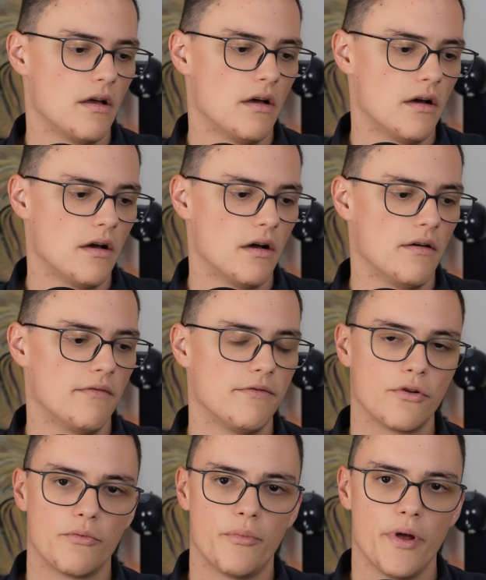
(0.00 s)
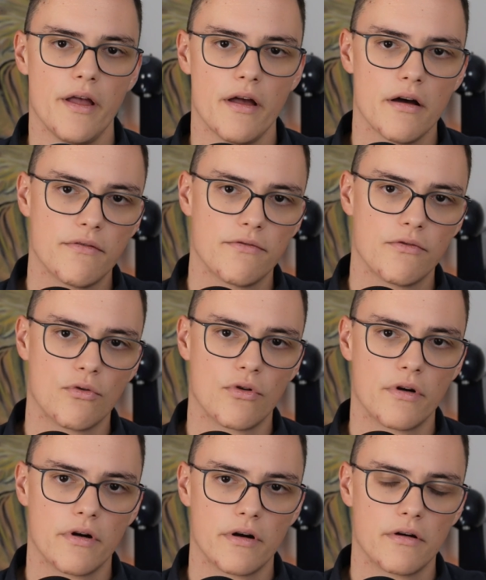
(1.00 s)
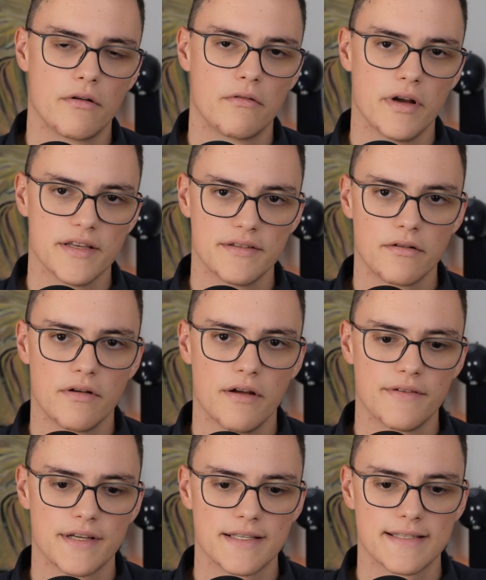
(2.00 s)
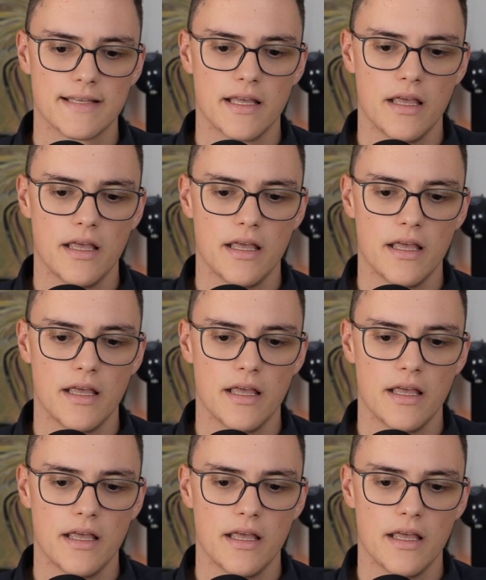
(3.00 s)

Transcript: Photopea for raster graphics,